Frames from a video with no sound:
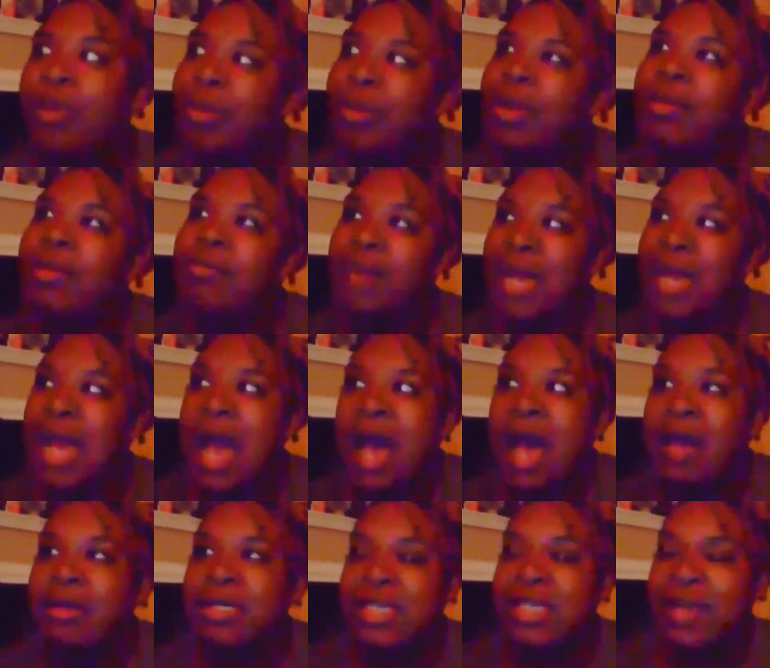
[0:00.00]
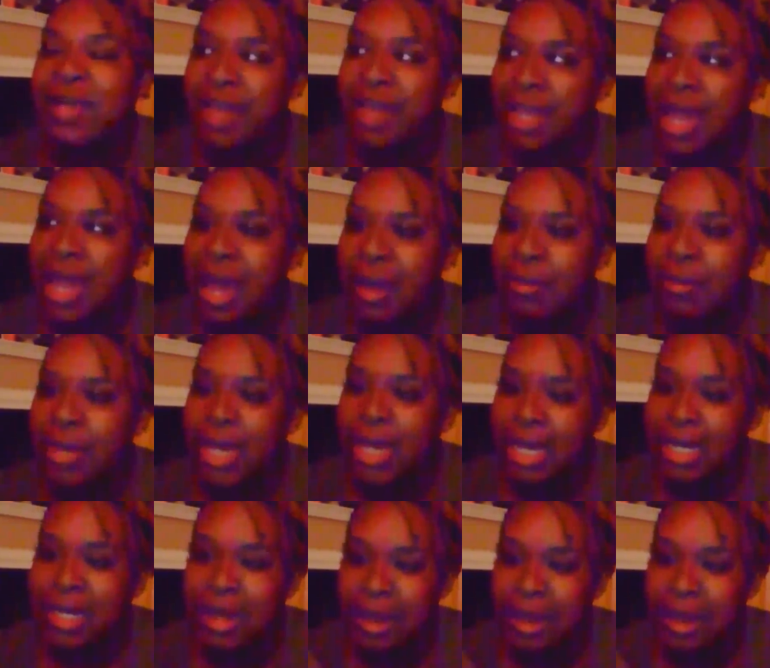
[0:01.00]
McConnell, South Carolina. We
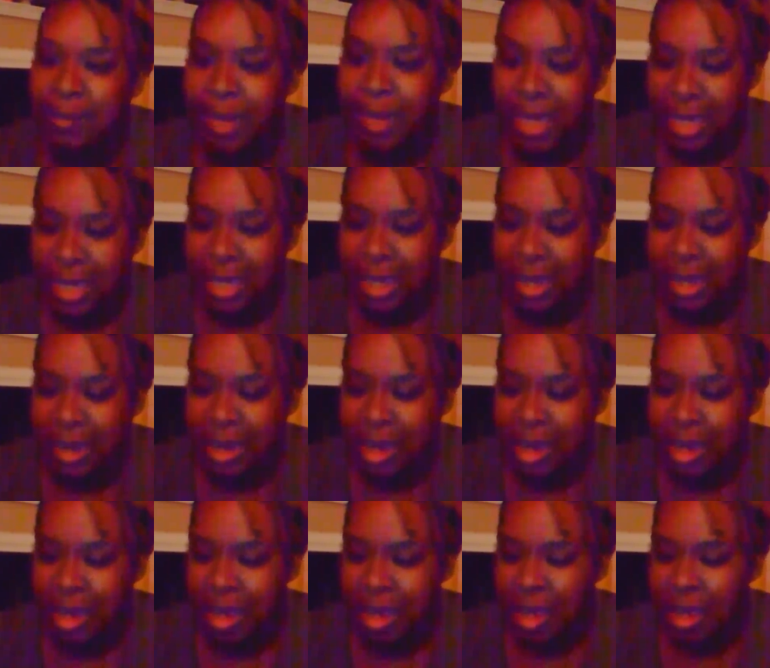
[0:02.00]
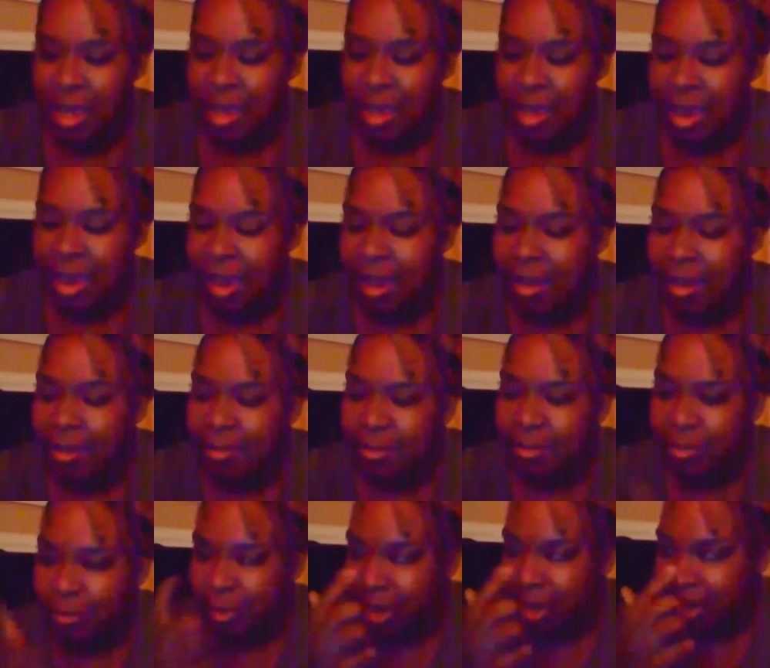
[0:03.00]
ended up in
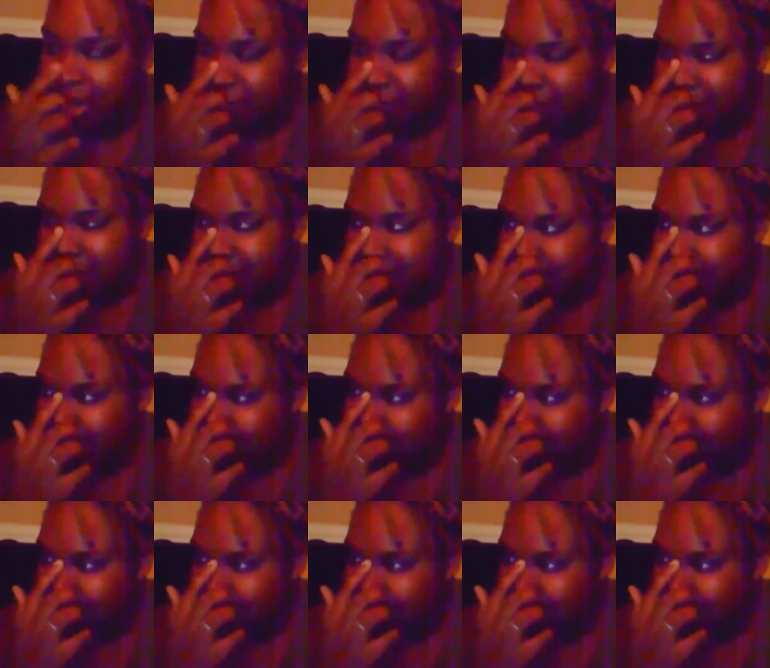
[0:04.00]
not Greenville.